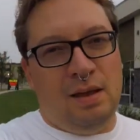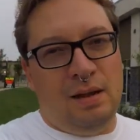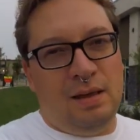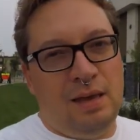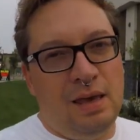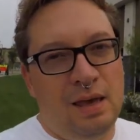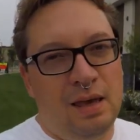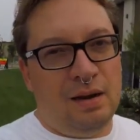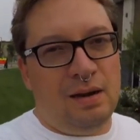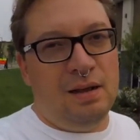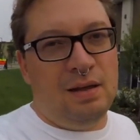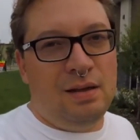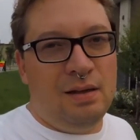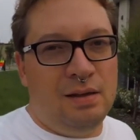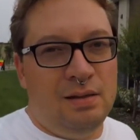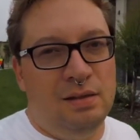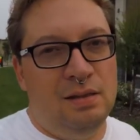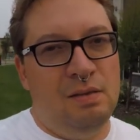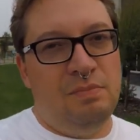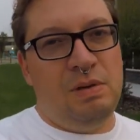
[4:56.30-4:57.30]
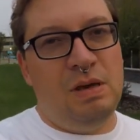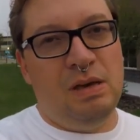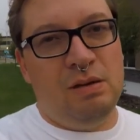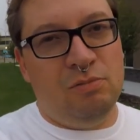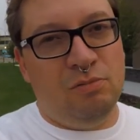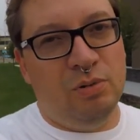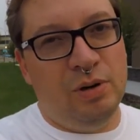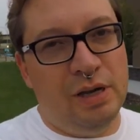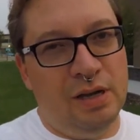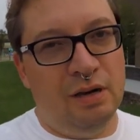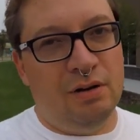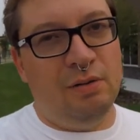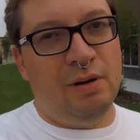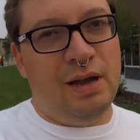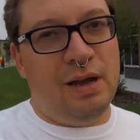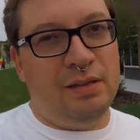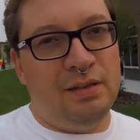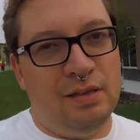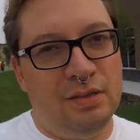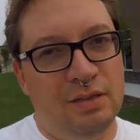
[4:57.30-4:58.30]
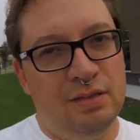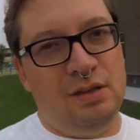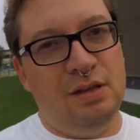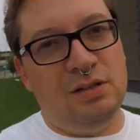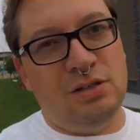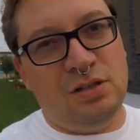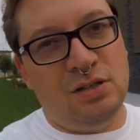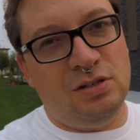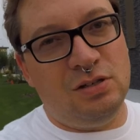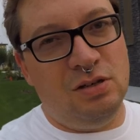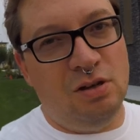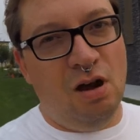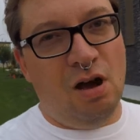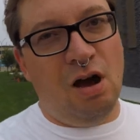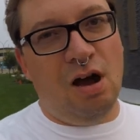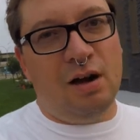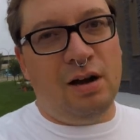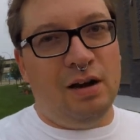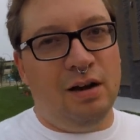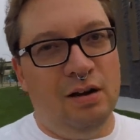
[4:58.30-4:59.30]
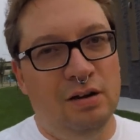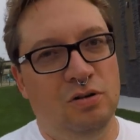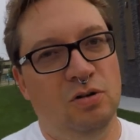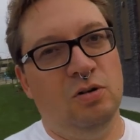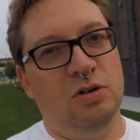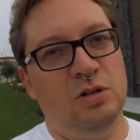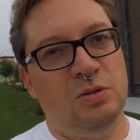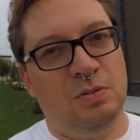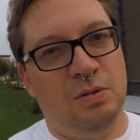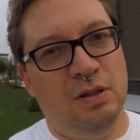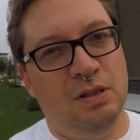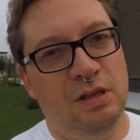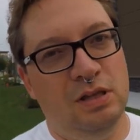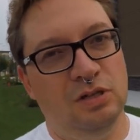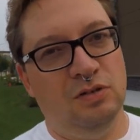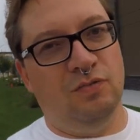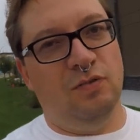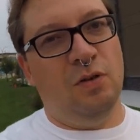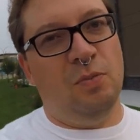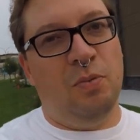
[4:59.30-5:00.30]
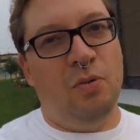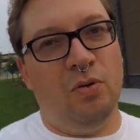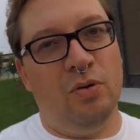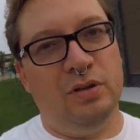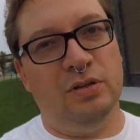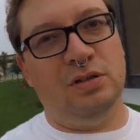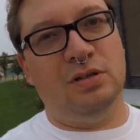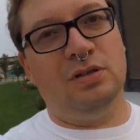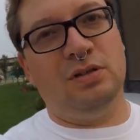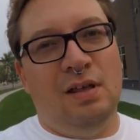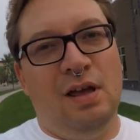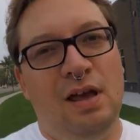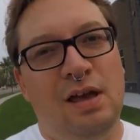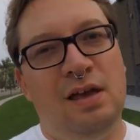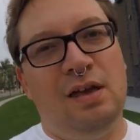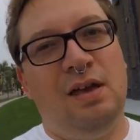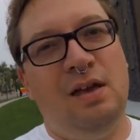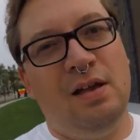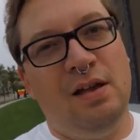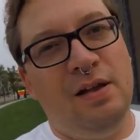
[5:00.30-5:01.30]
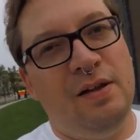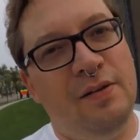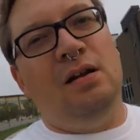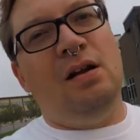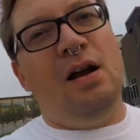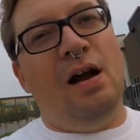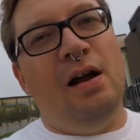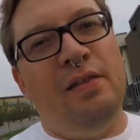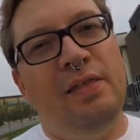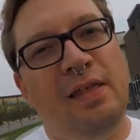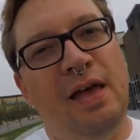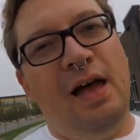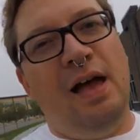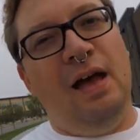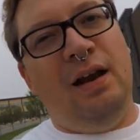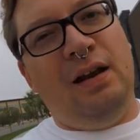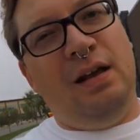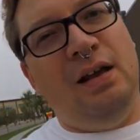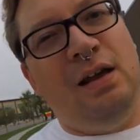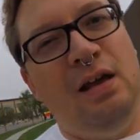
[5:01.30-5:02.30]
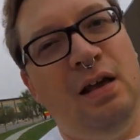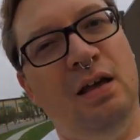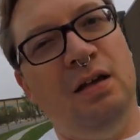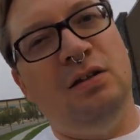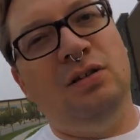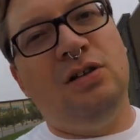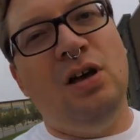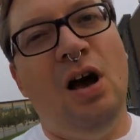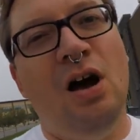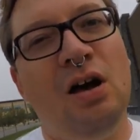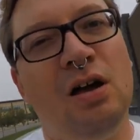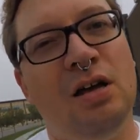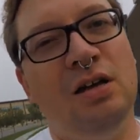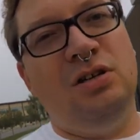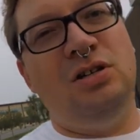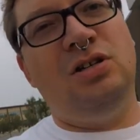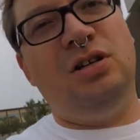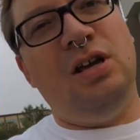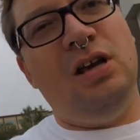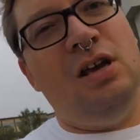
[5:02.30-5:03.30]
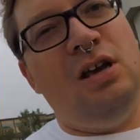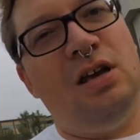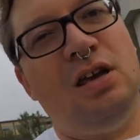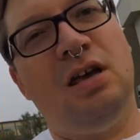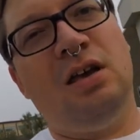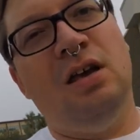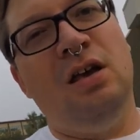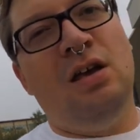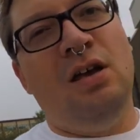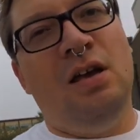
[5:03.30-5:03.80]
And again, let me reiterate this is not an endorsement of these viewpoints. Like, not in that tongue in cheek,